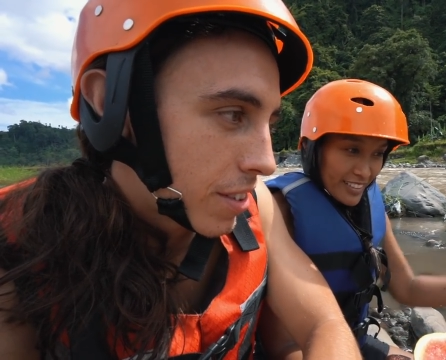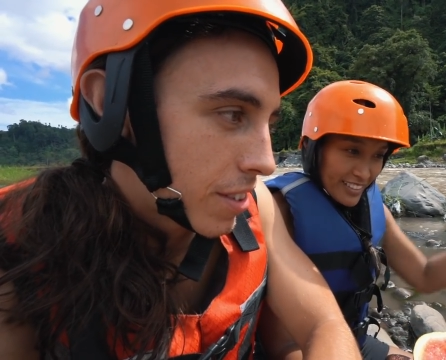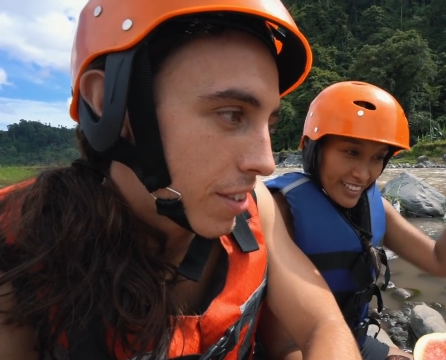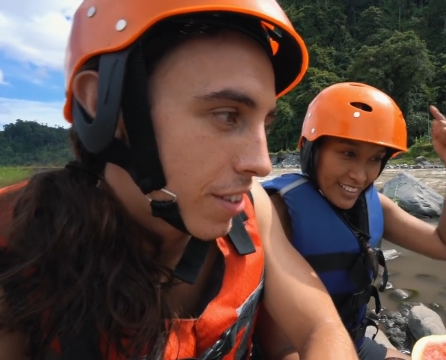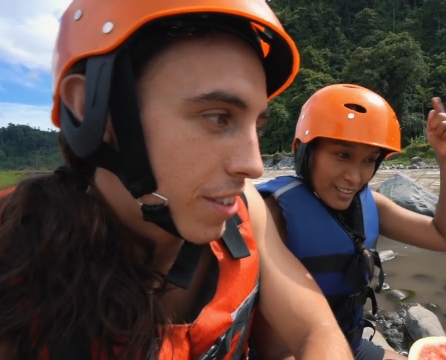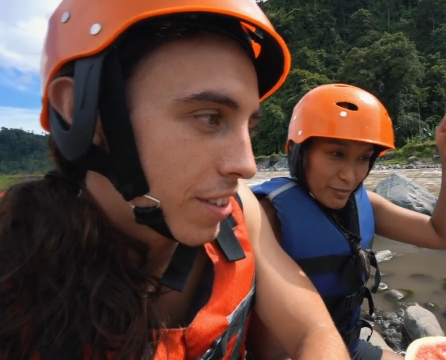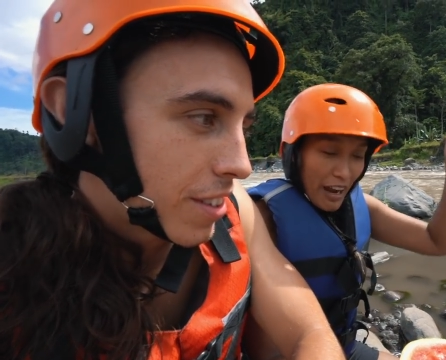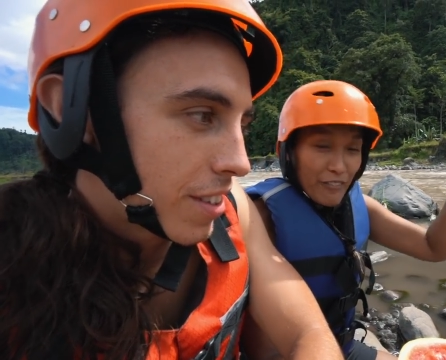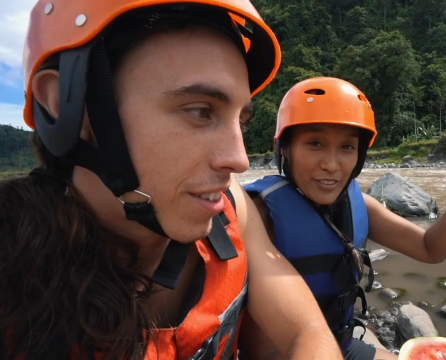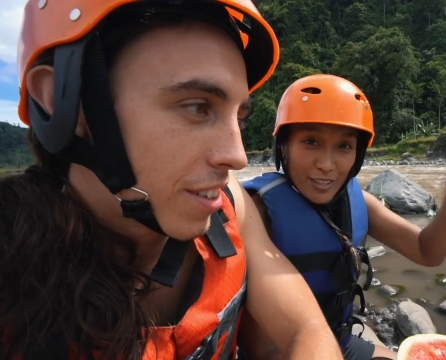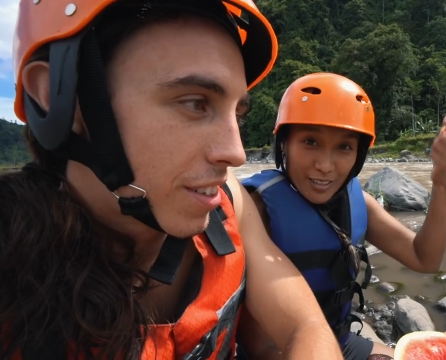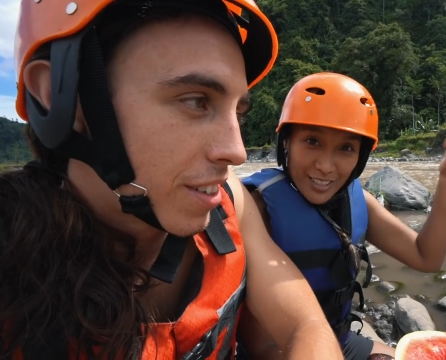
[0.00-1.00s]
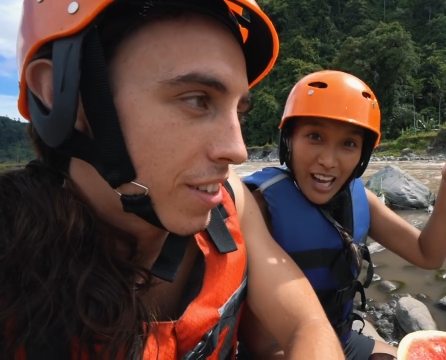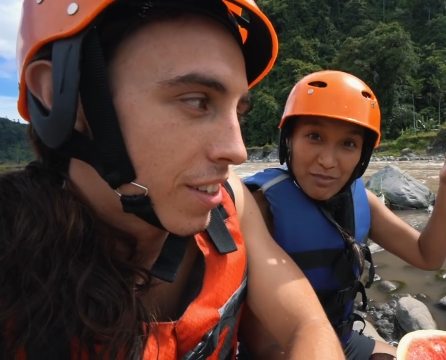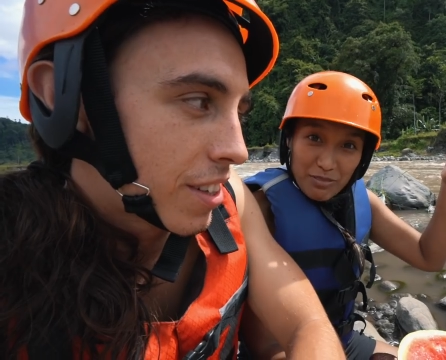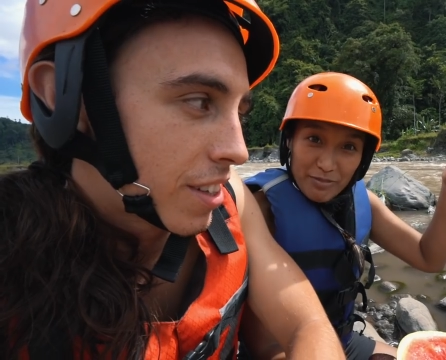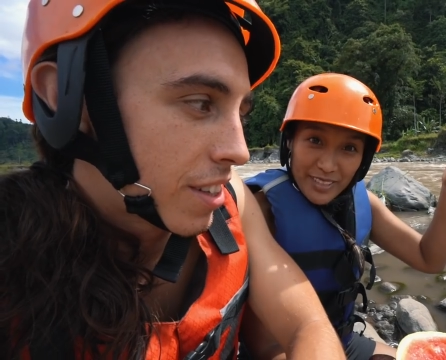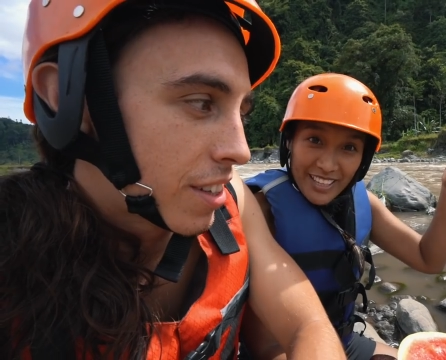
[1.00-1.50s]
Speaker 1: Like the raft is on top
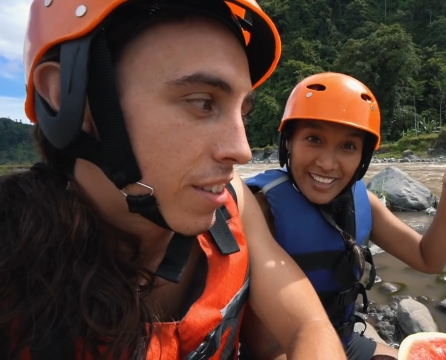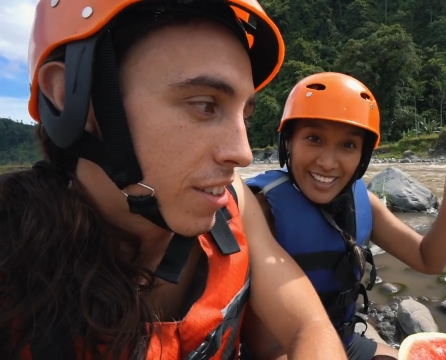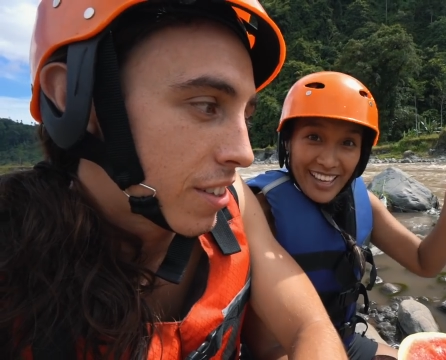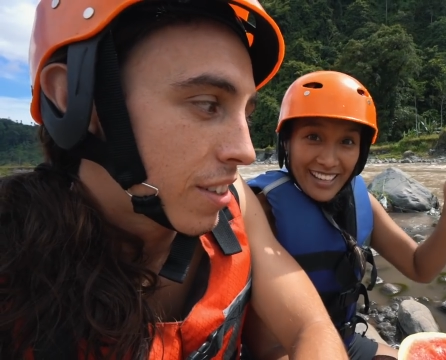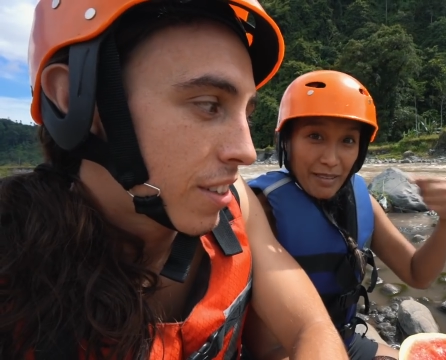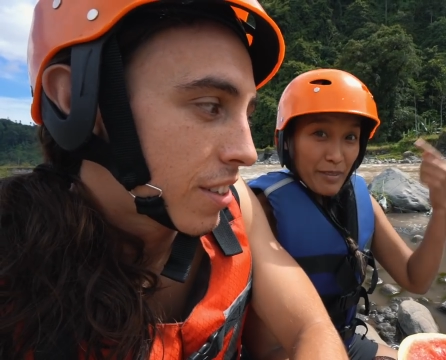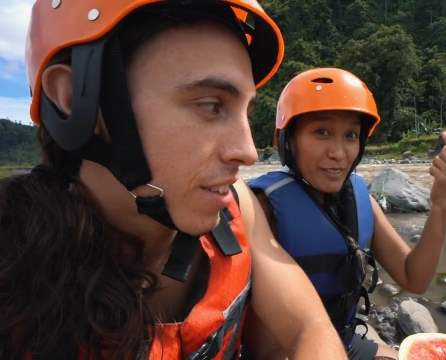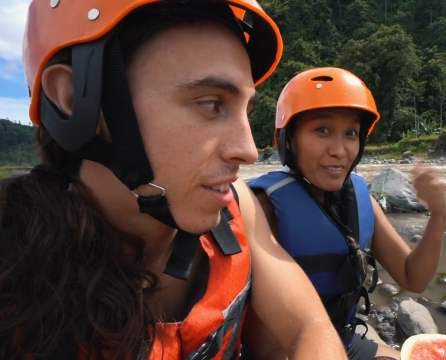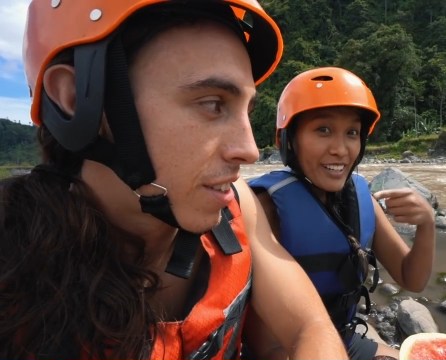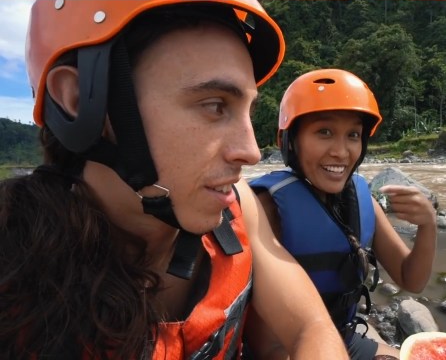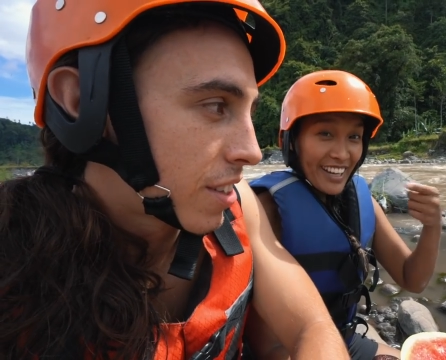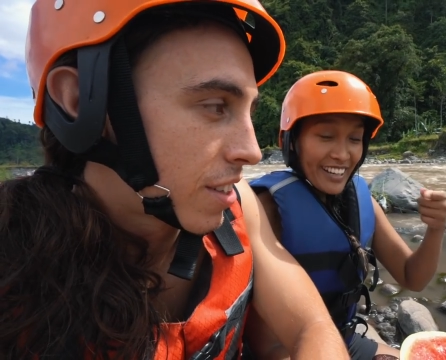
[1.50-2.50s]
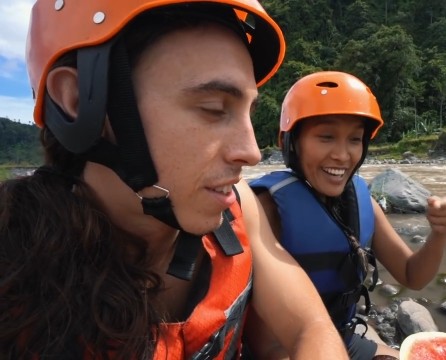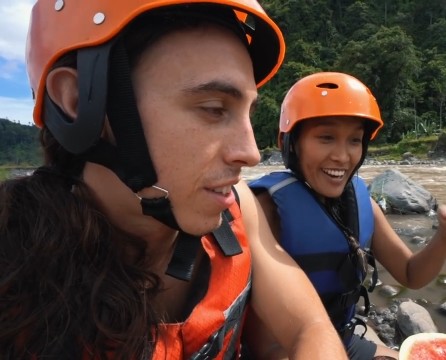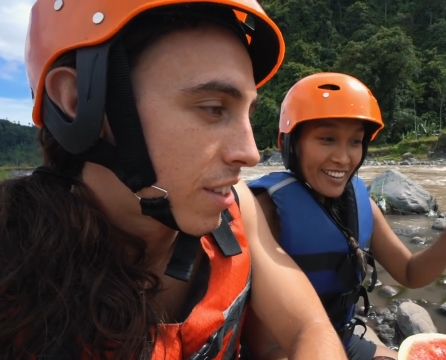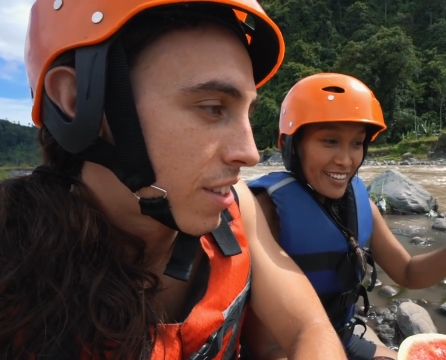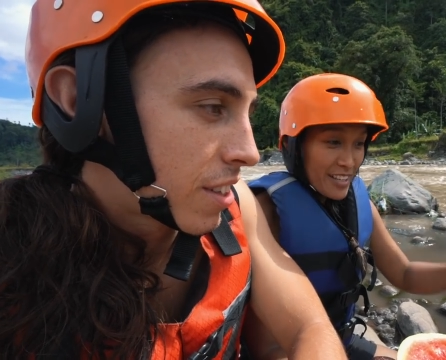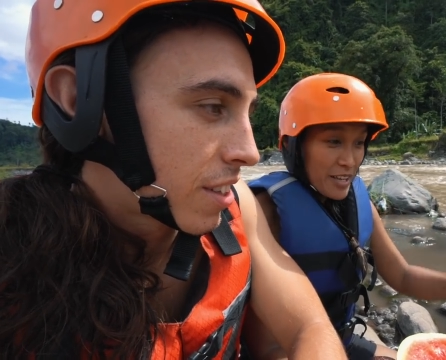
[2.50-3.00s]
of me and I'm like running out of air.